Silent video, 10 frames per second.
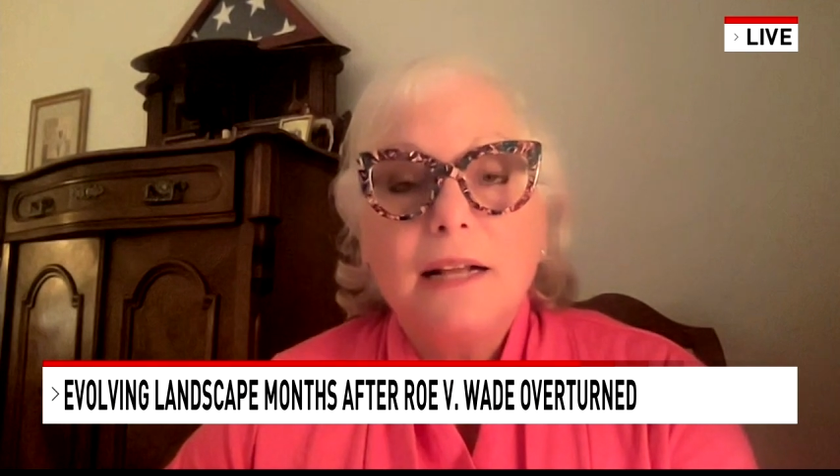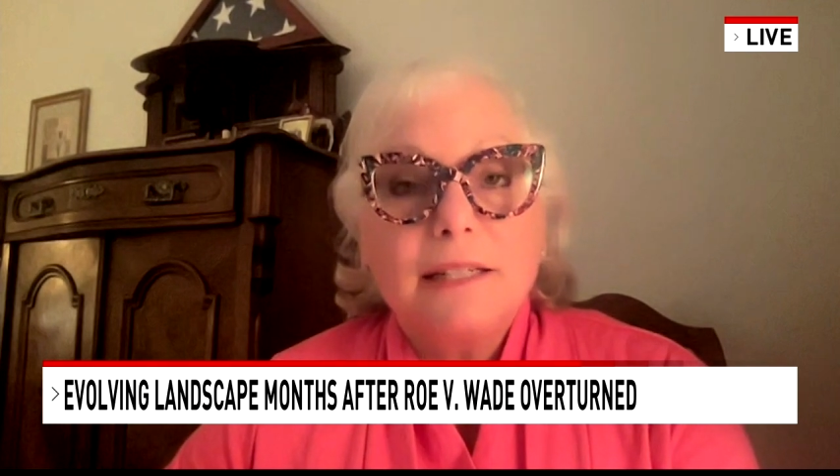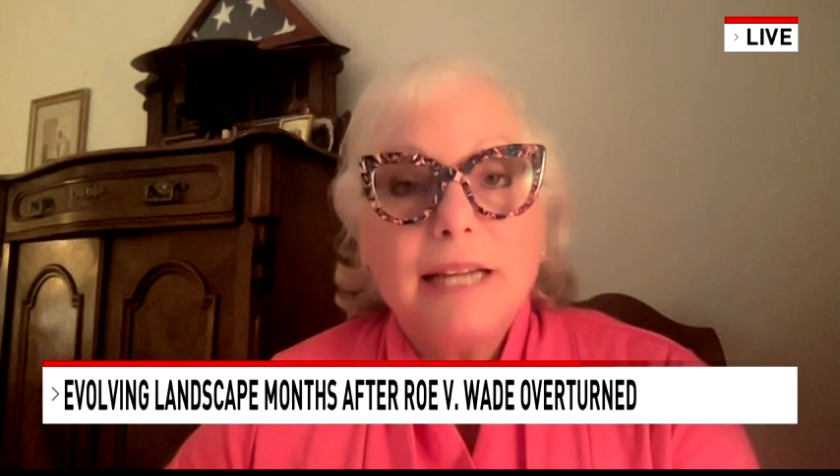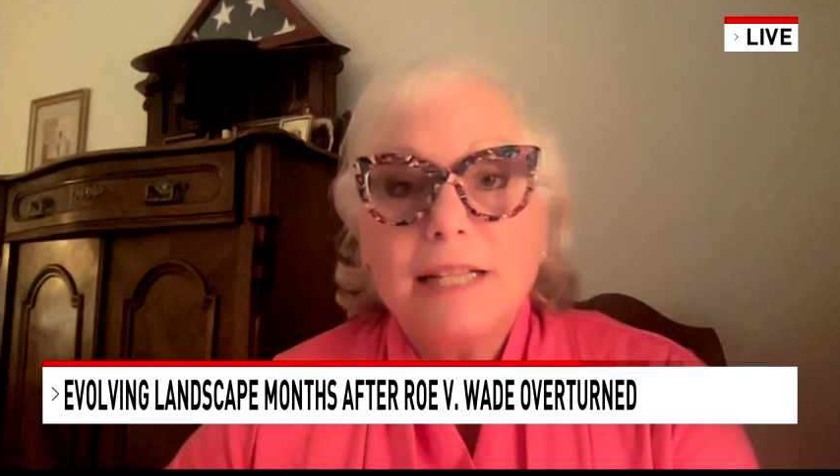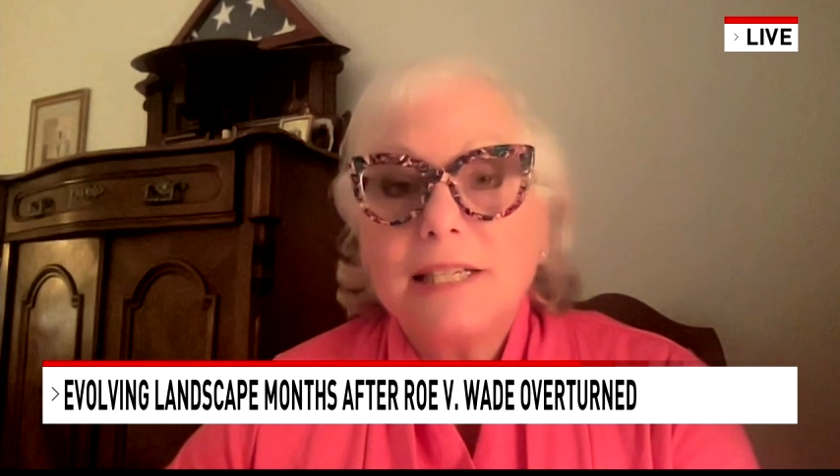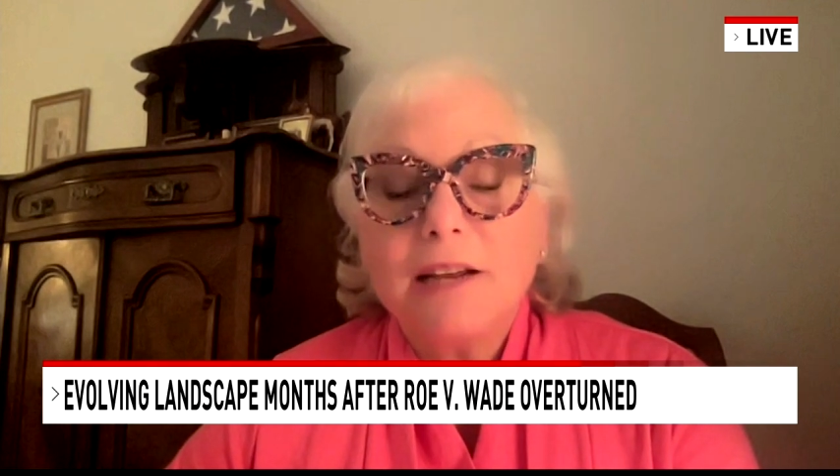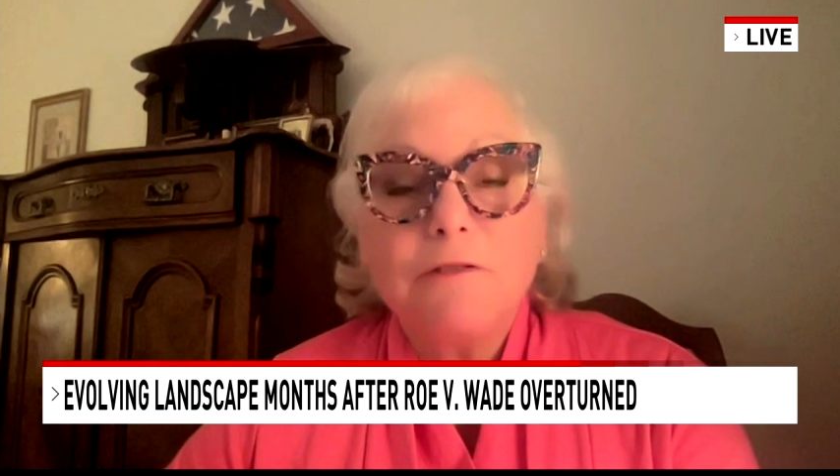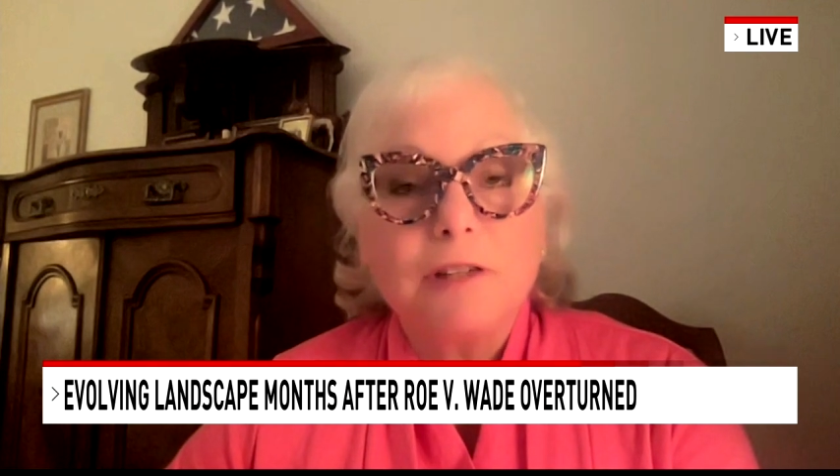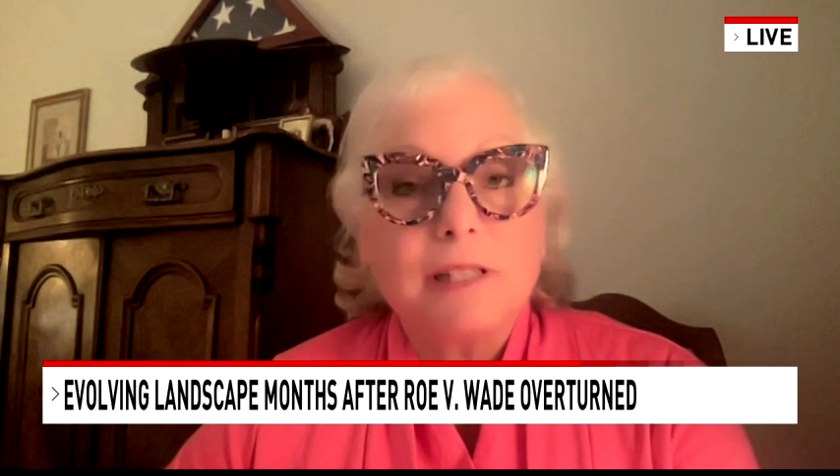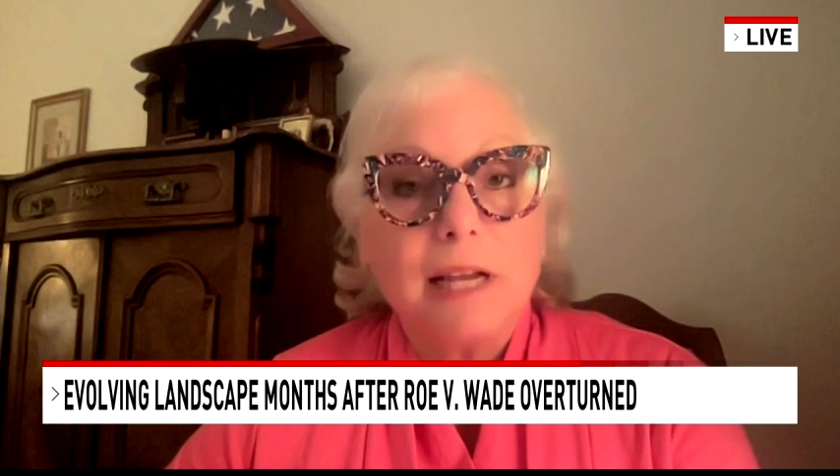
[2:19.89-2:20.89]
testing
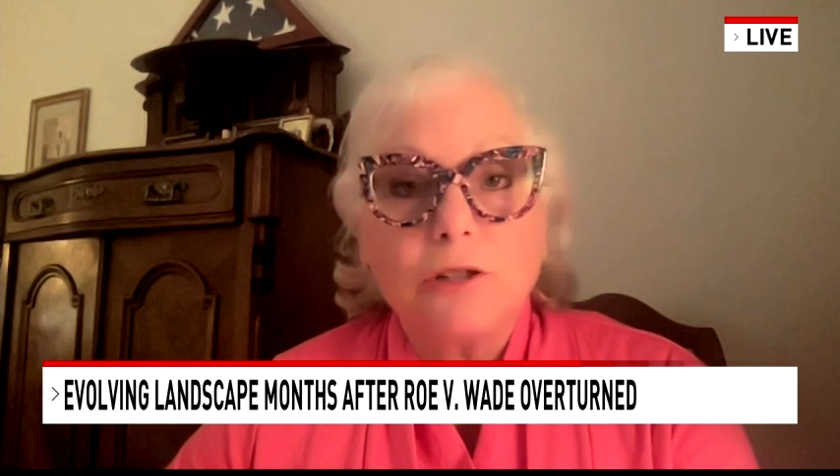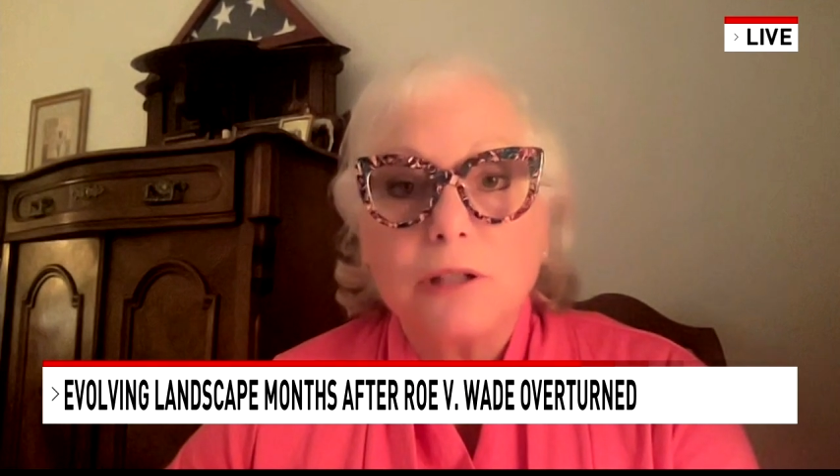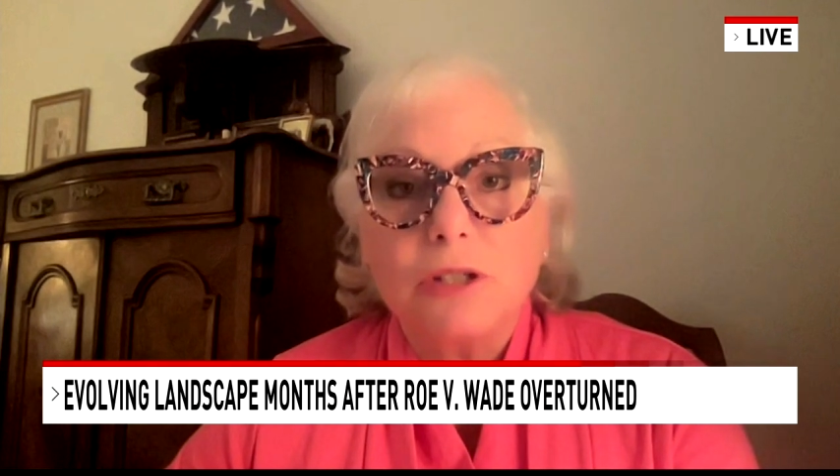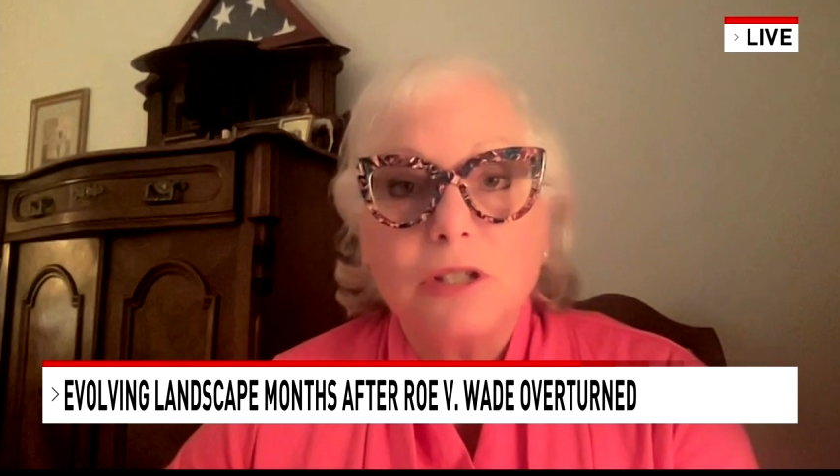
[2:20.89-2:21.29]
for sexually